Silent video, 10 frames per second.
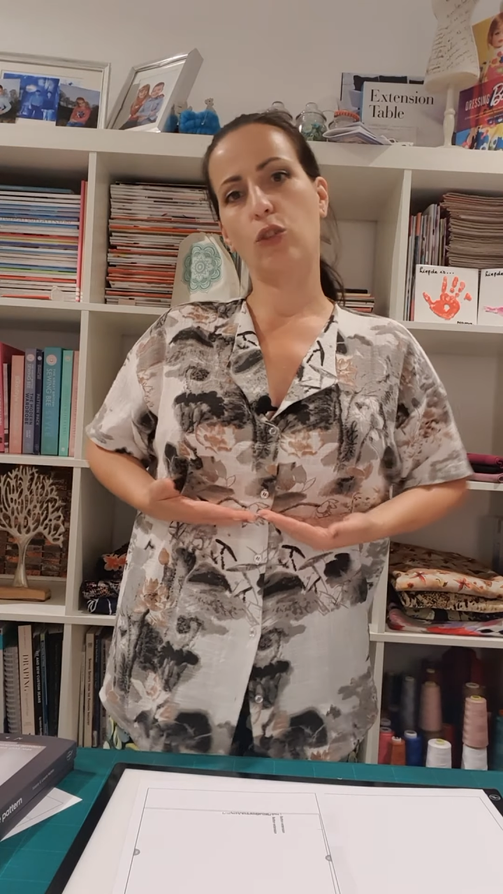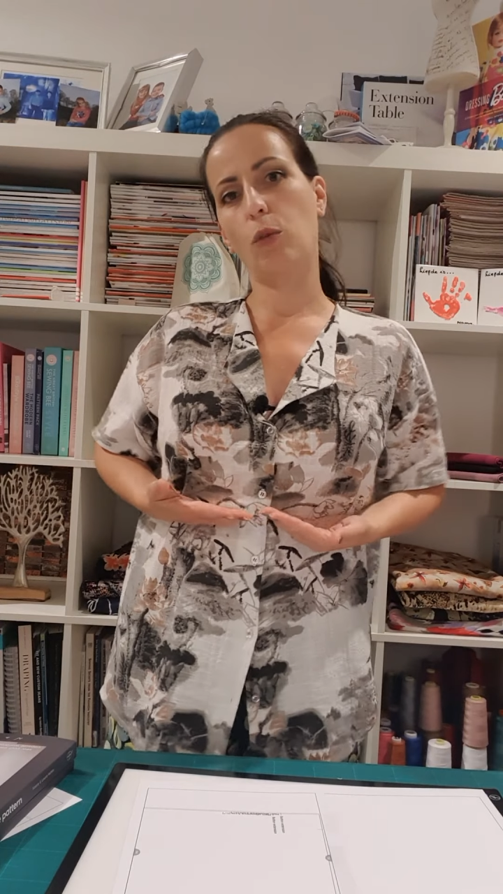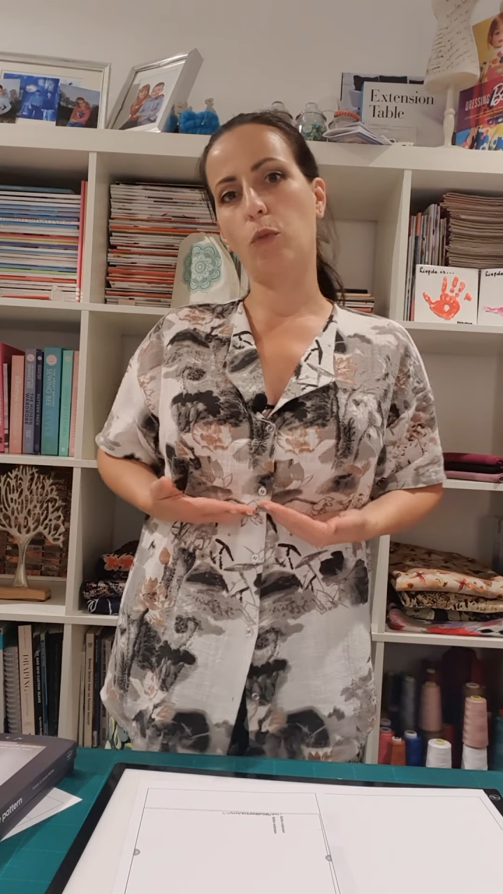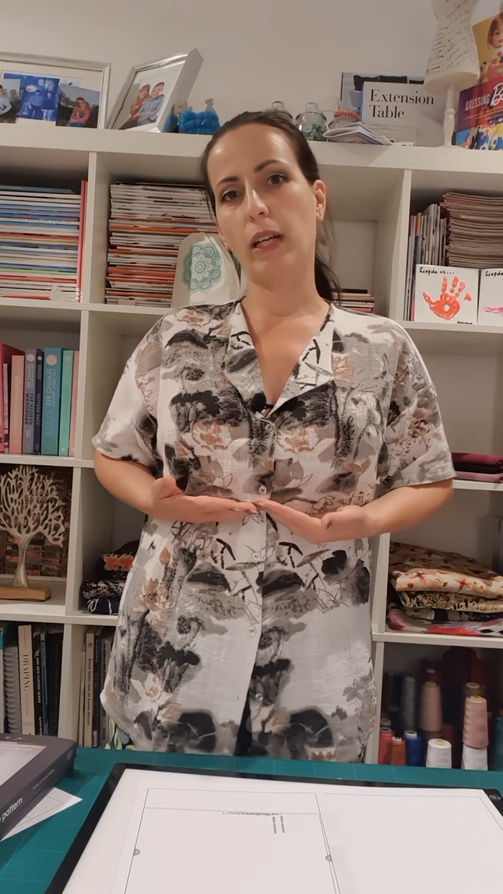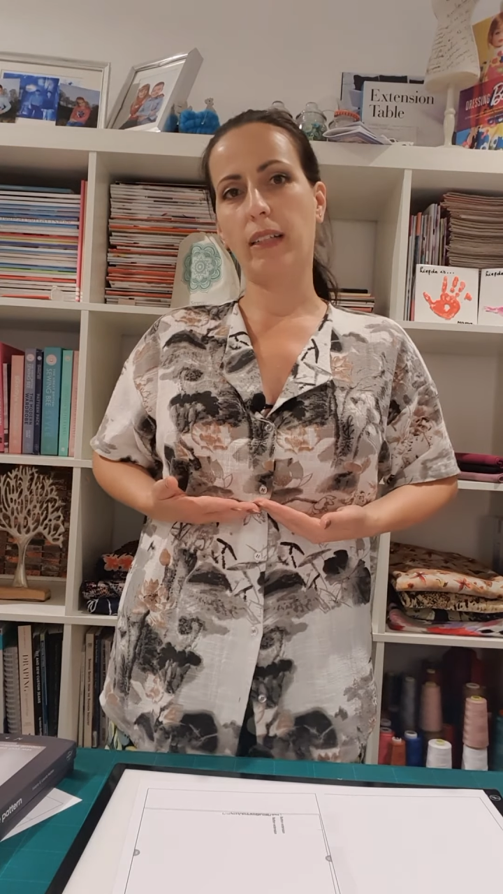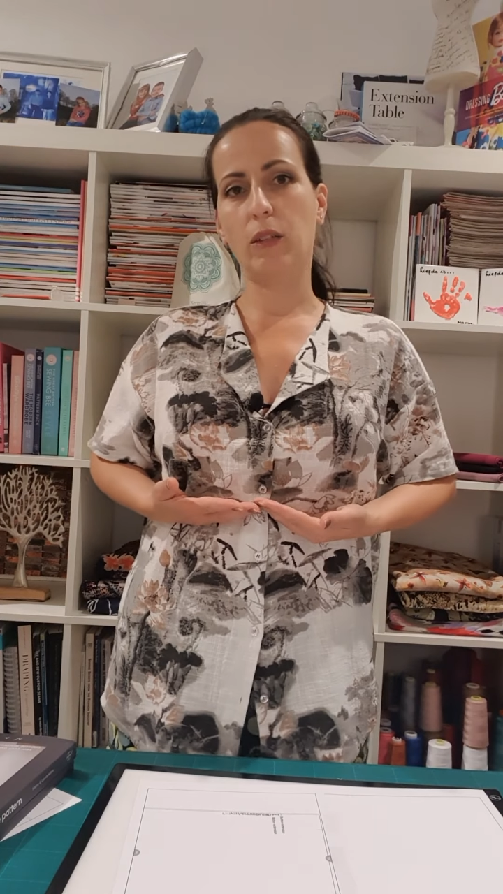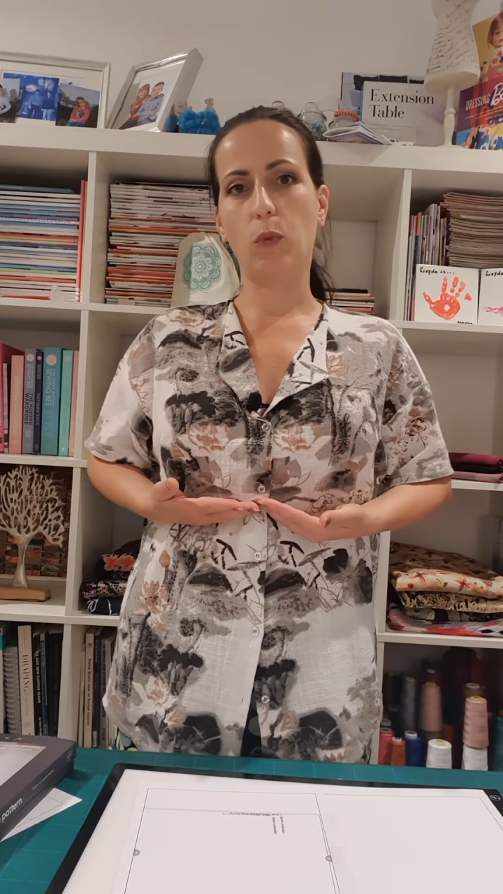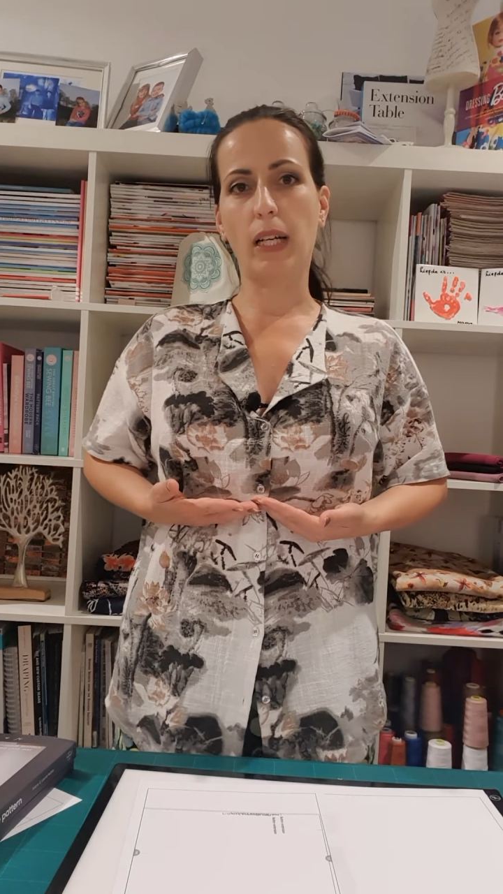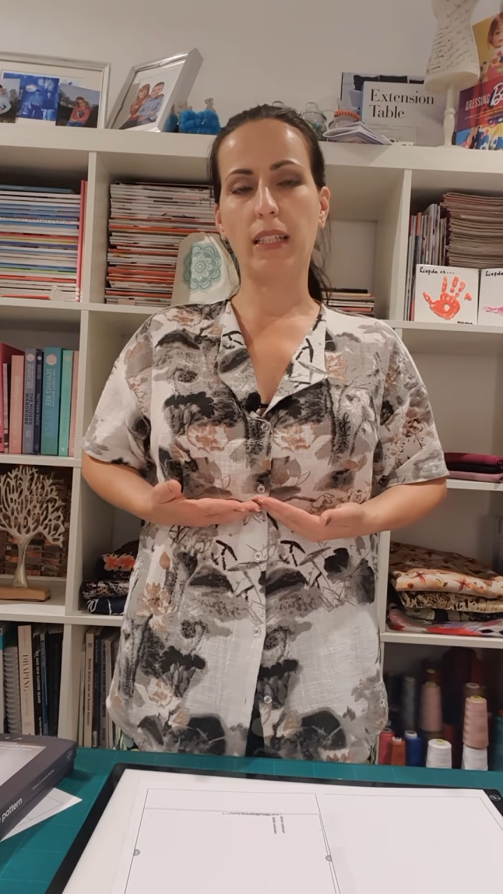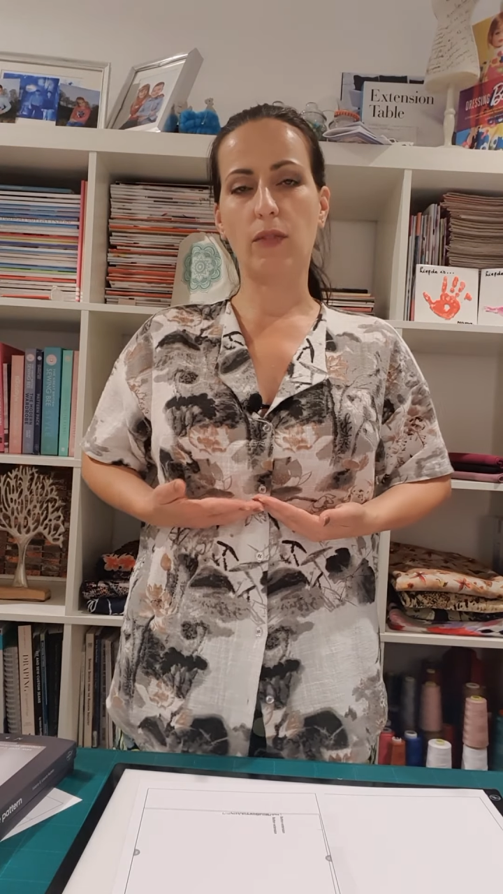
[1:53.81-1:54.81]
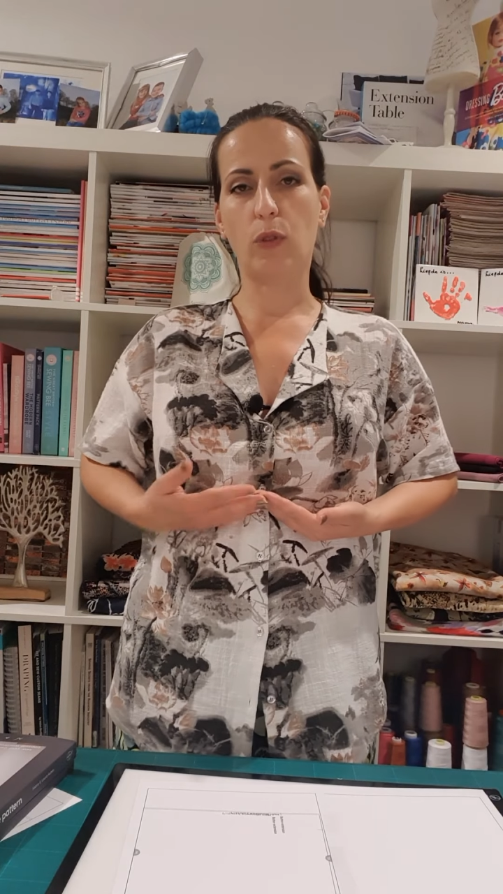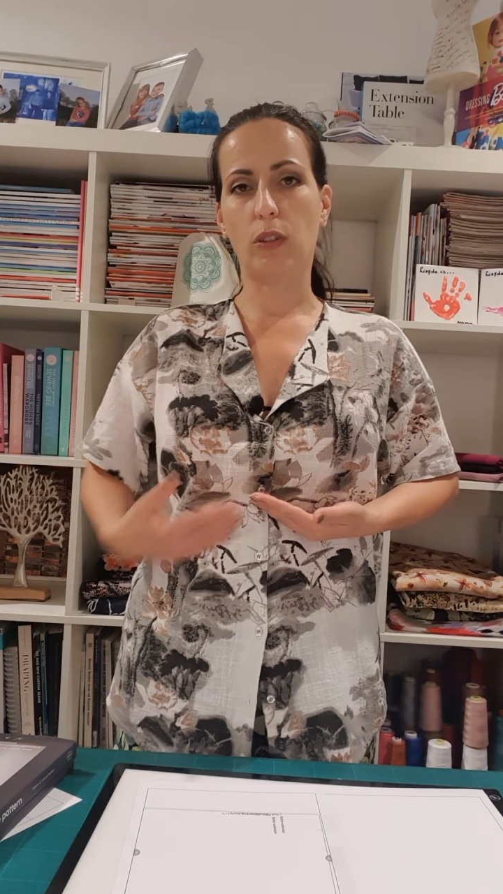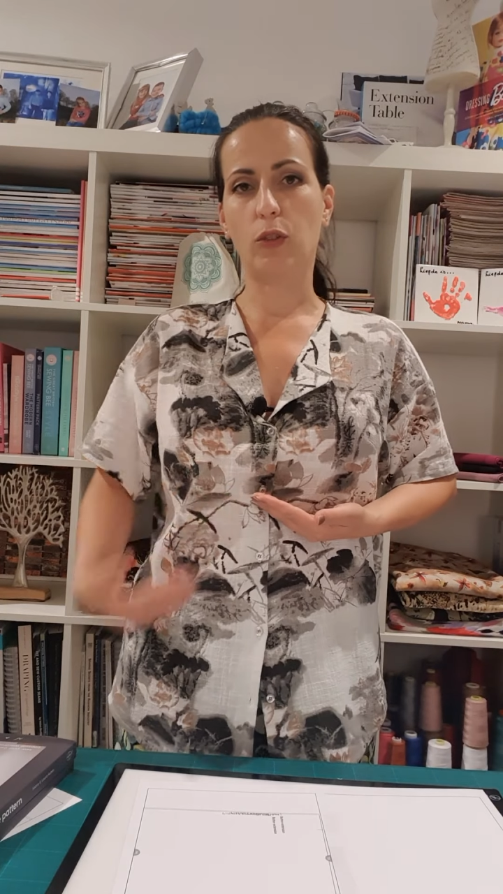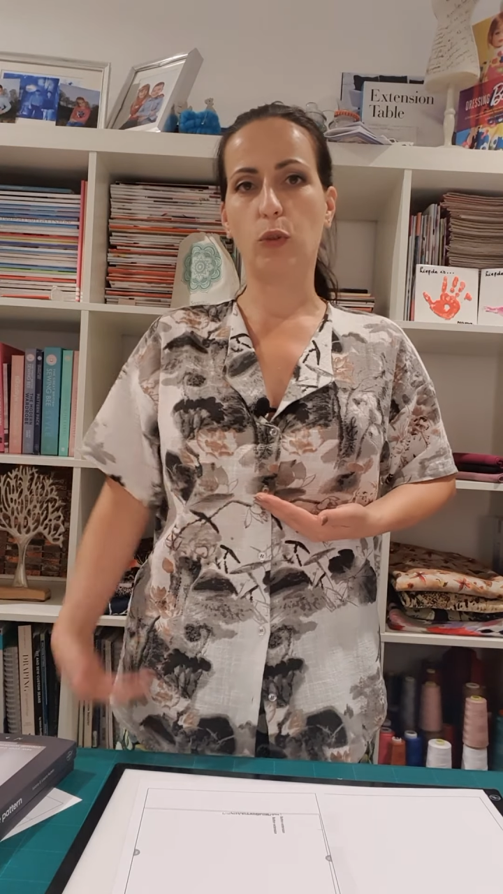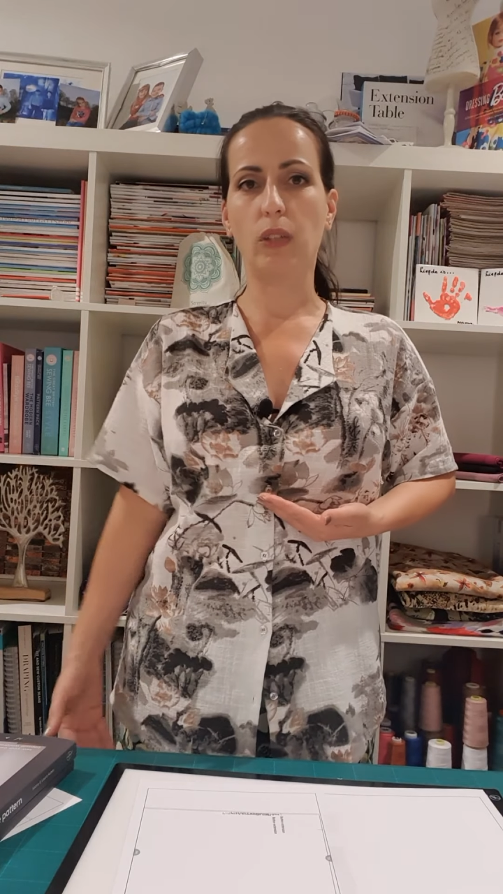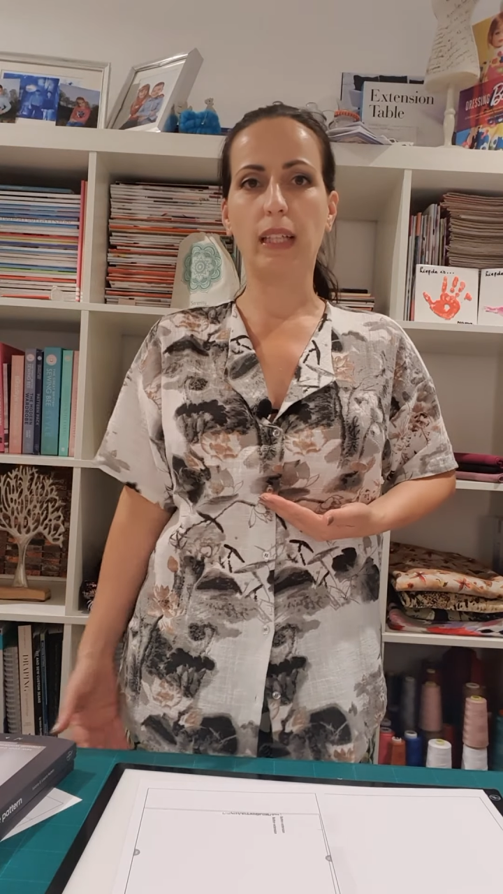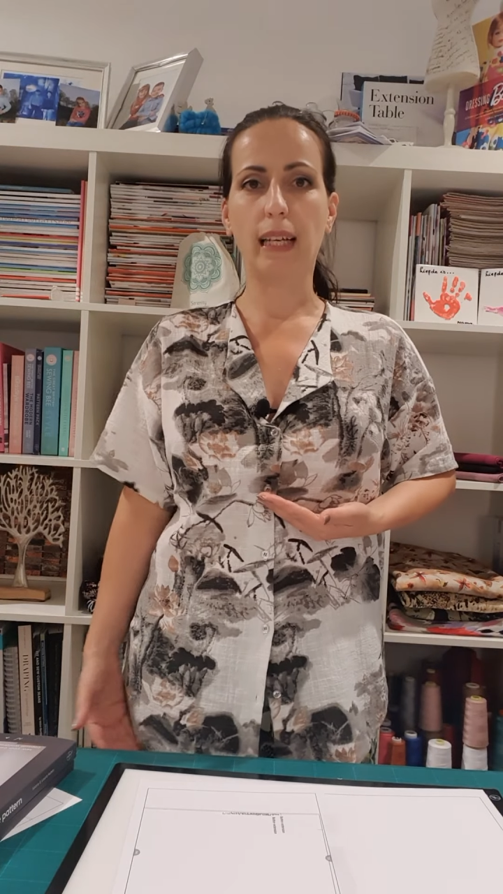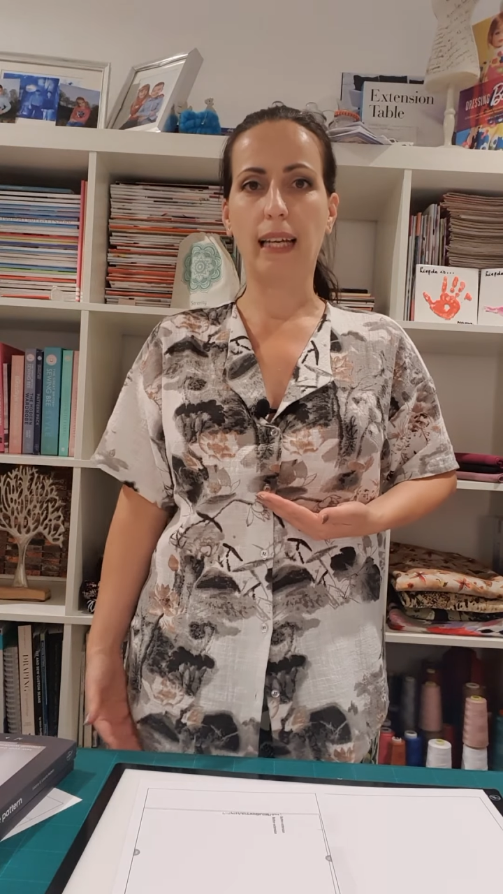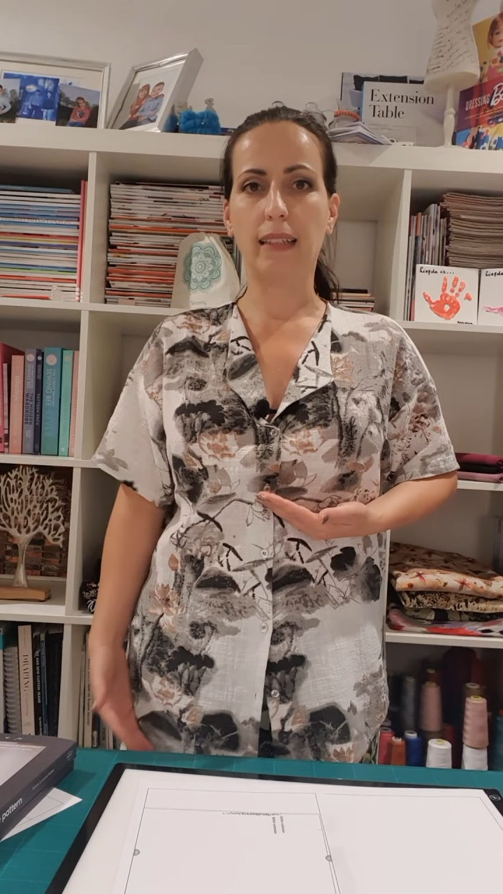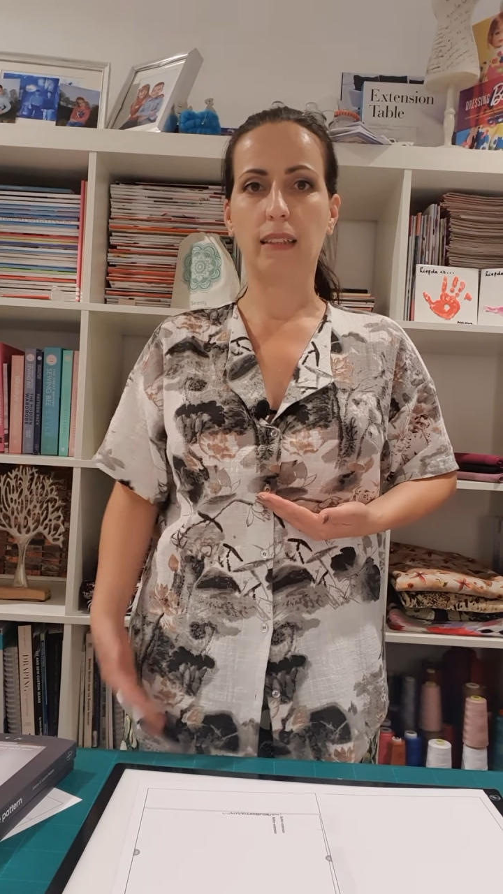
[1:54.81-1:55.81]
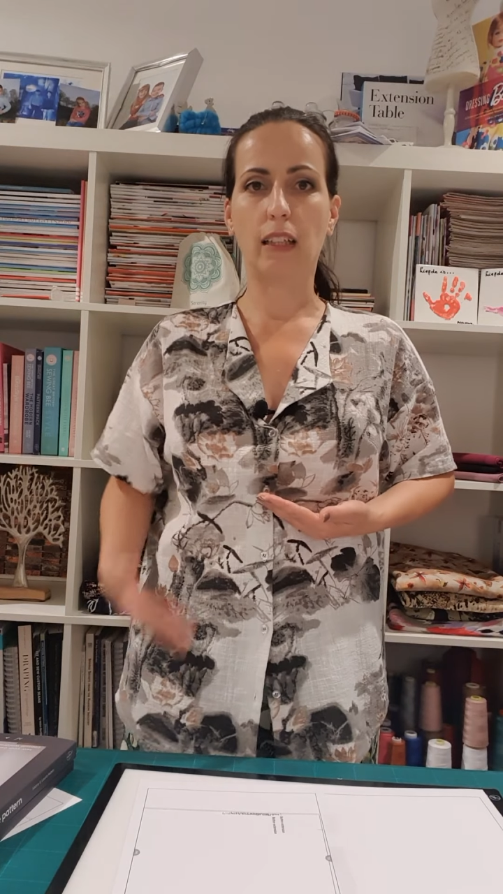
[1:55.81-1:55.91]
somewhere at the waist for the tunic length,